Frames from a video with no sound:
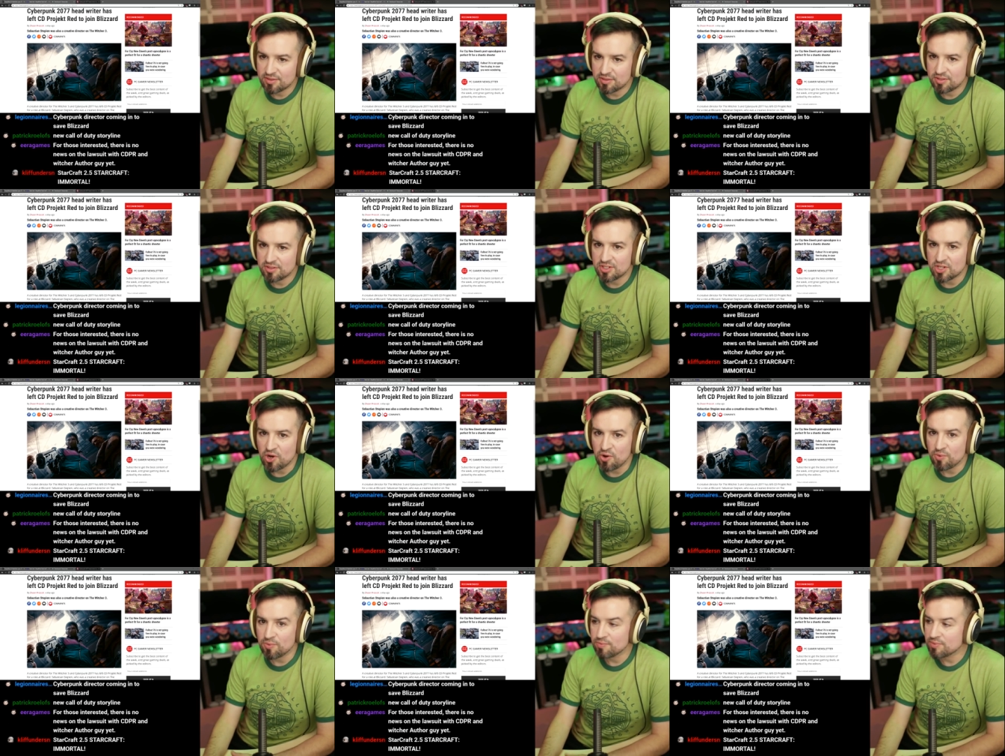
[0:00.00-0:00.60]

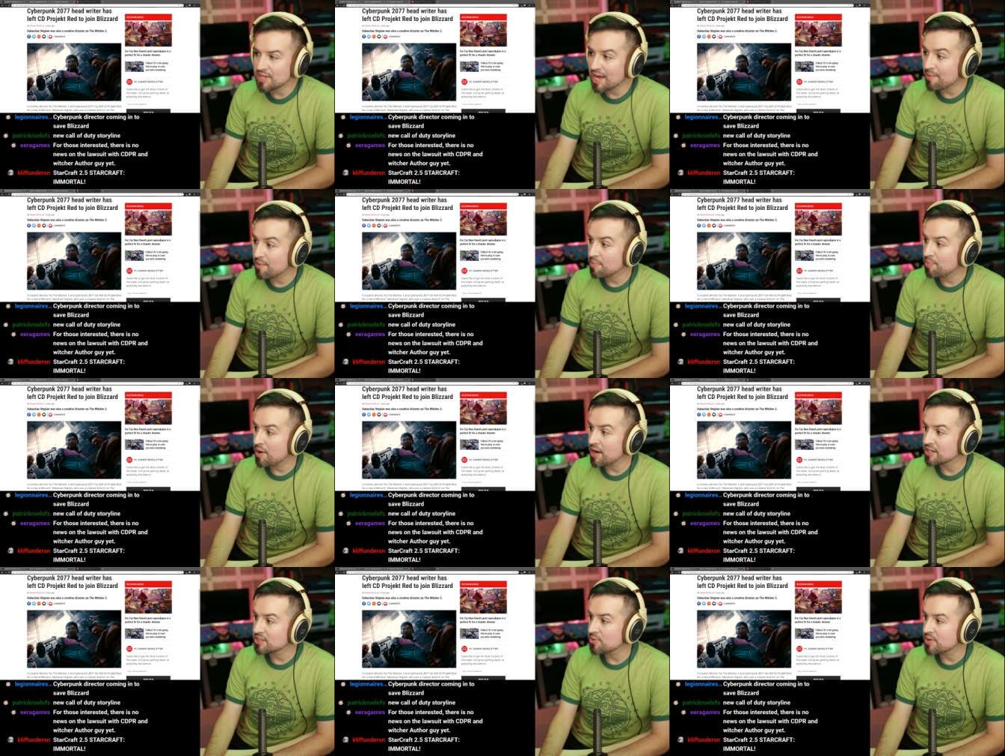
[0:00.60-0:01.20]
so
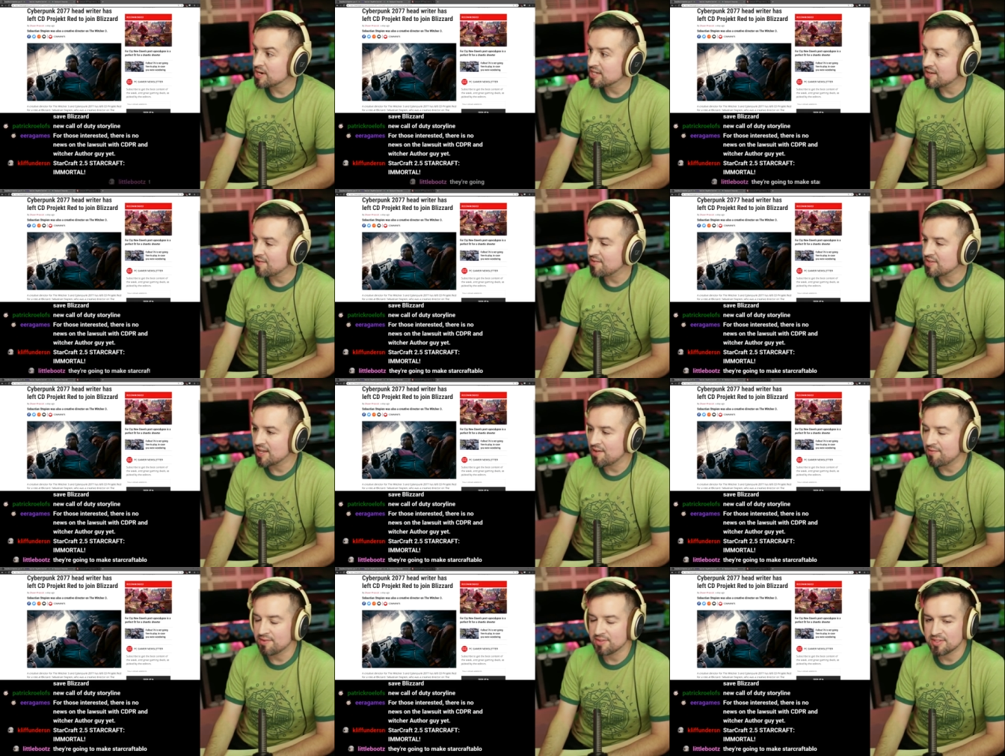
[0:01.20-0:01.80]
Cyberpunk
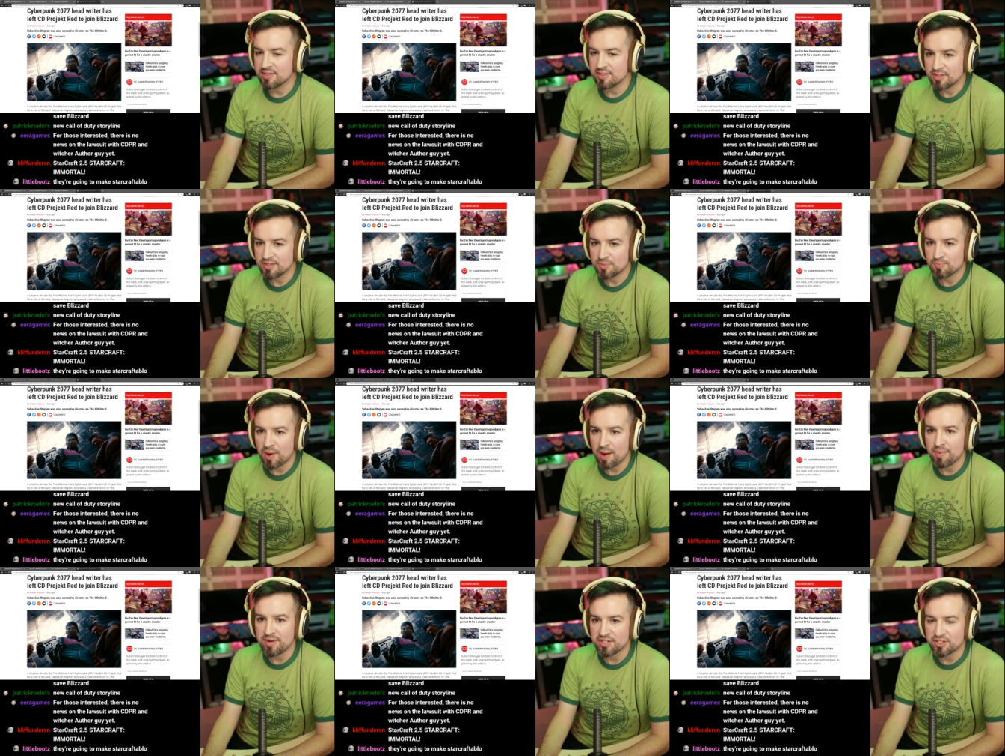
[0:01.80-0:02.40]
2077 is
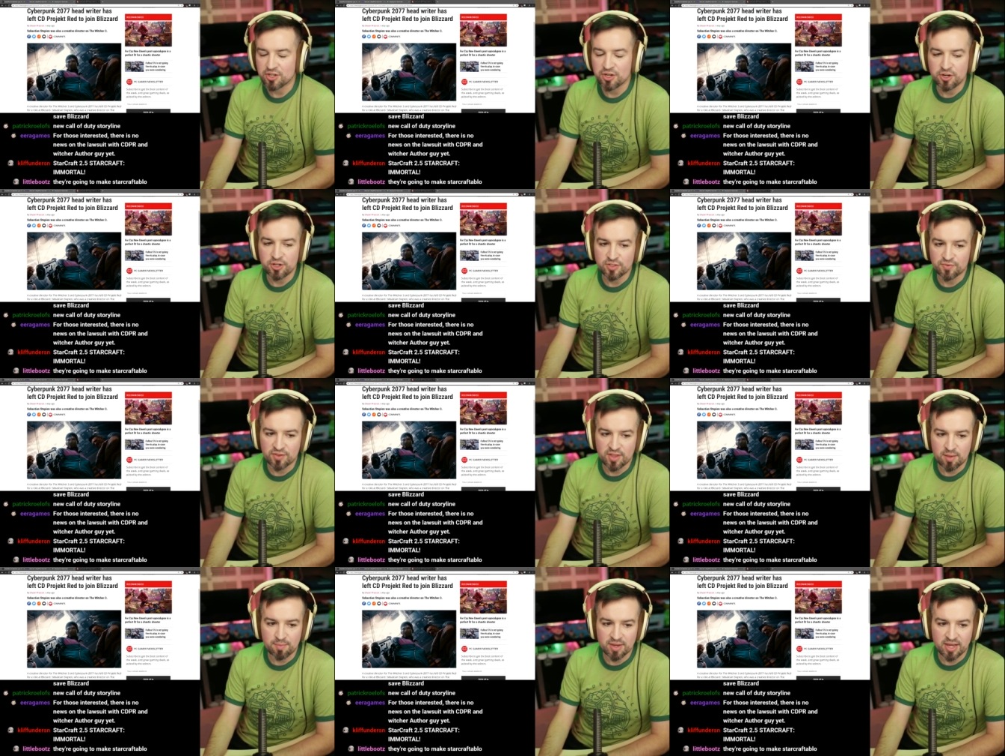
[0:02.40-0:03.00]
probably just good news
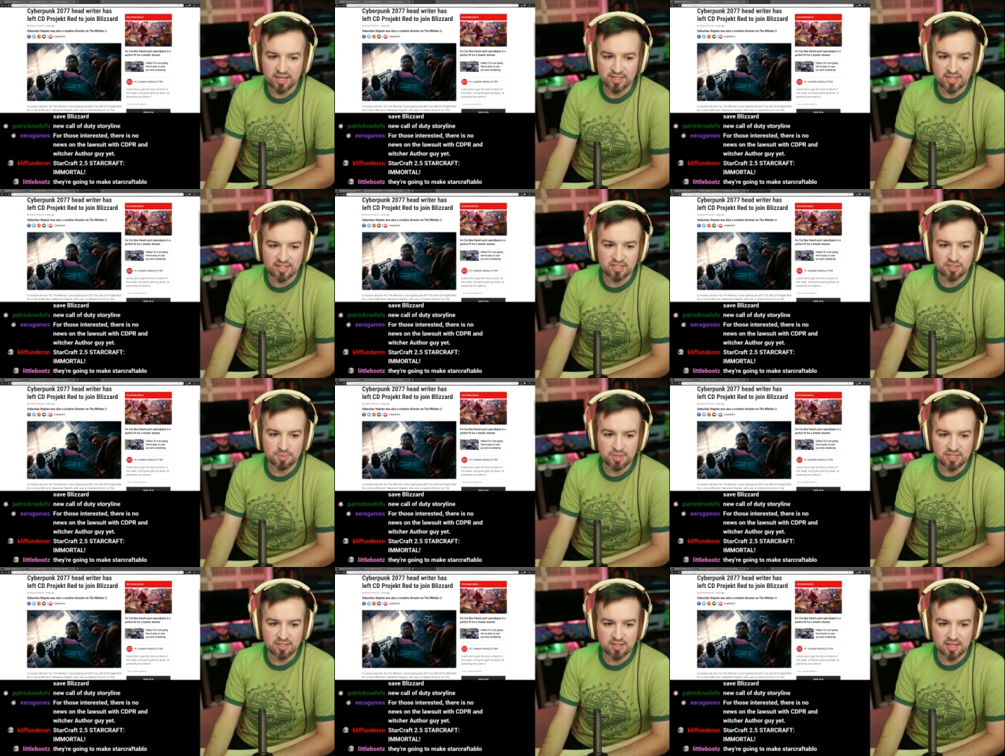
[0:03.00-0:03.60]
for them, because that
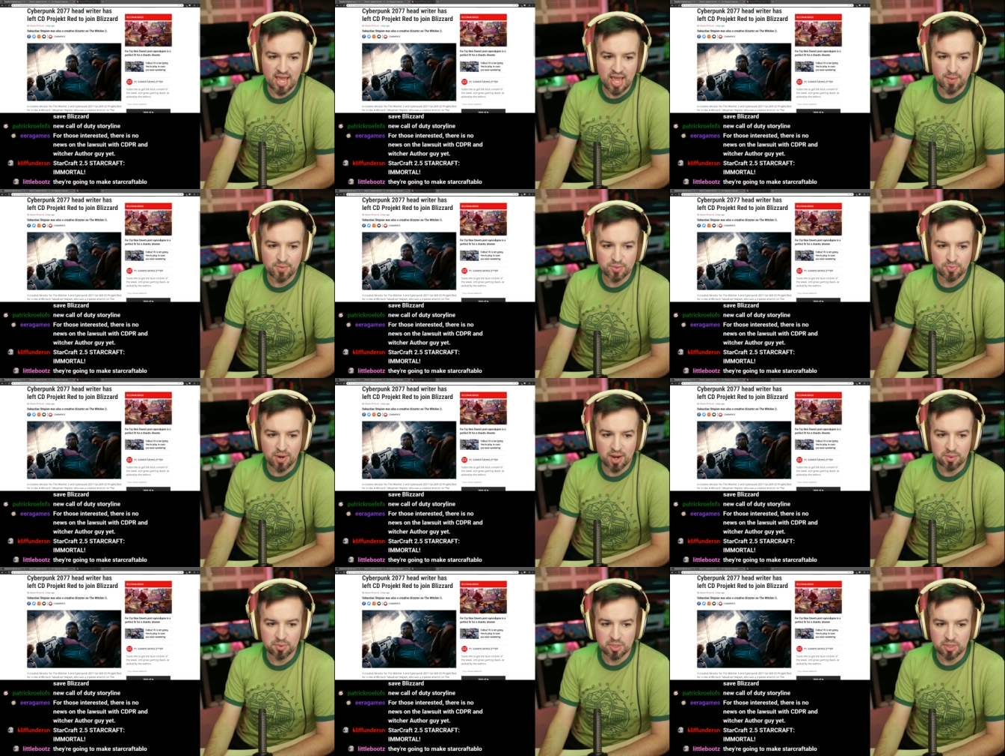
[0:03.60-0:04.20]
just means that the game is
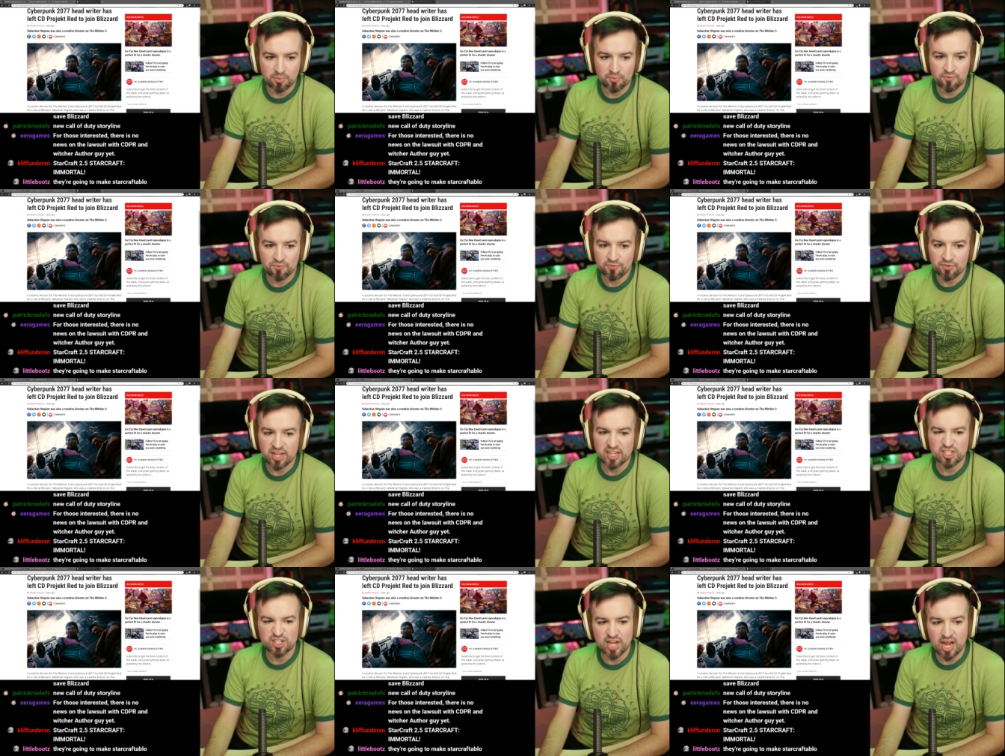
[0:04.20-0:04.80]
probably
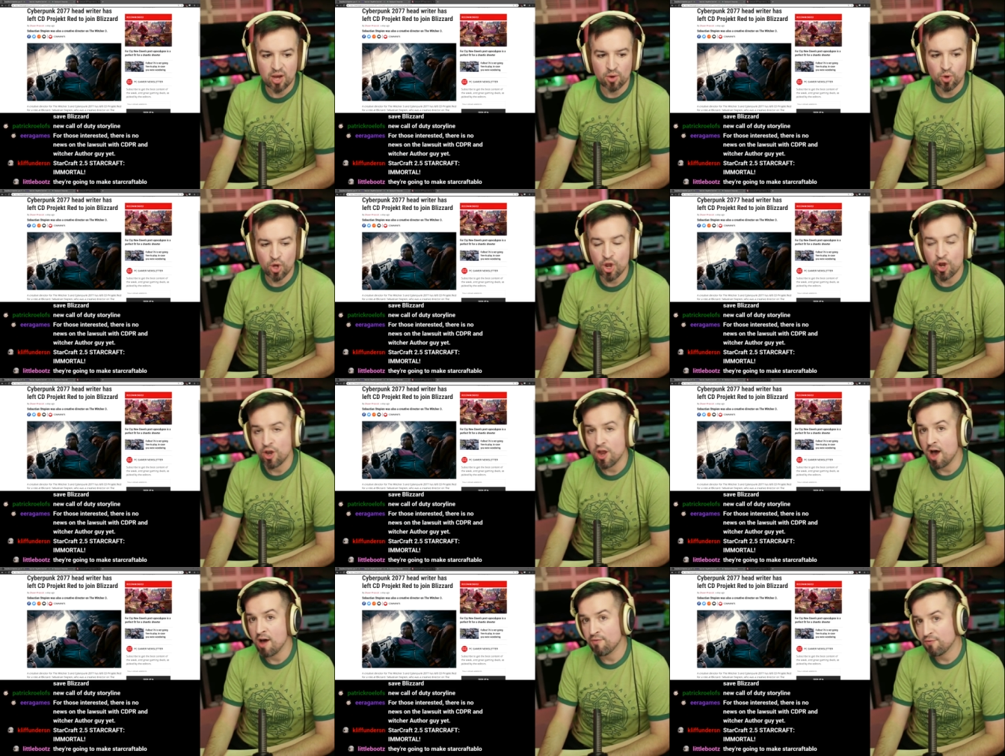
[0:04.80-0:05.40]
fleshed out
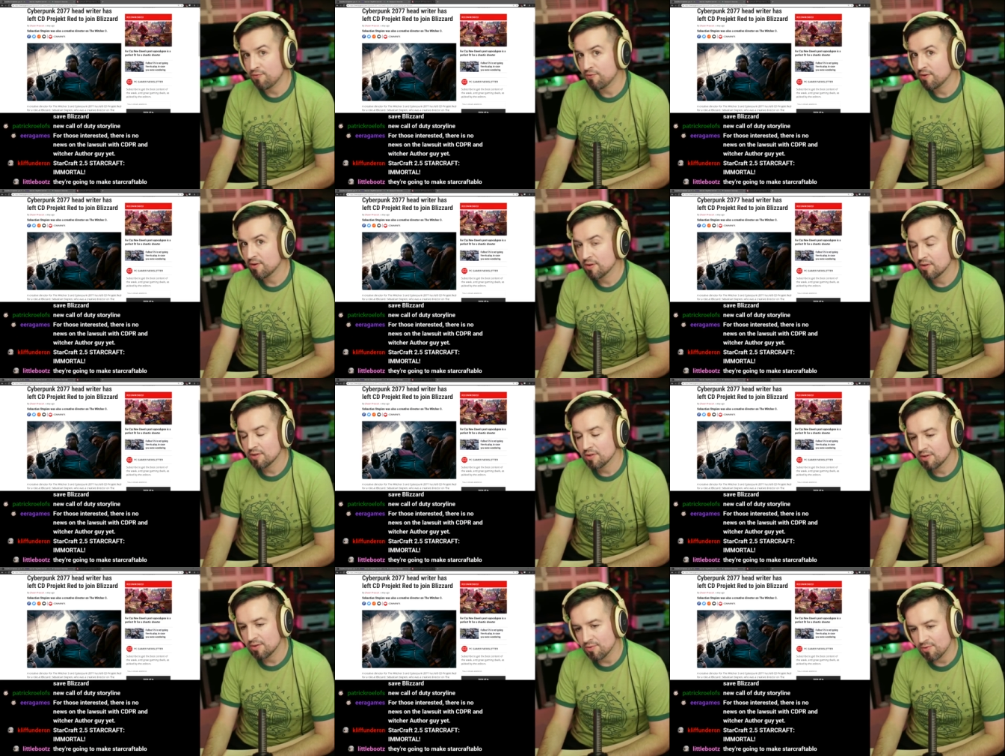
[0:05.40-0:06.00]
enough
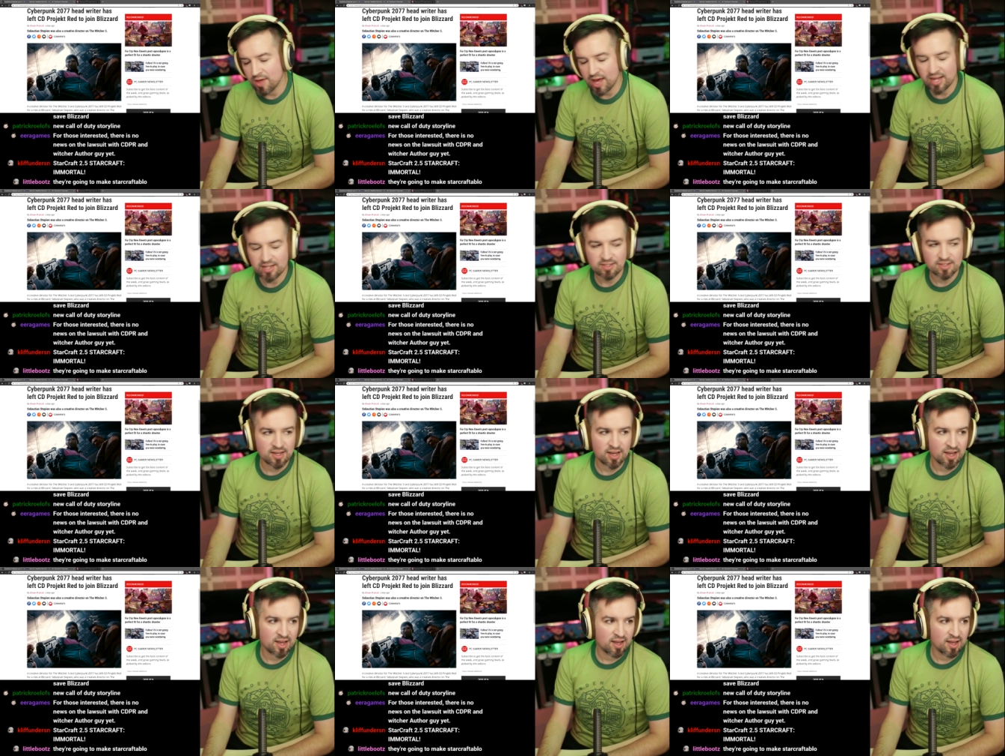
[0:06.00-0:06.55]
that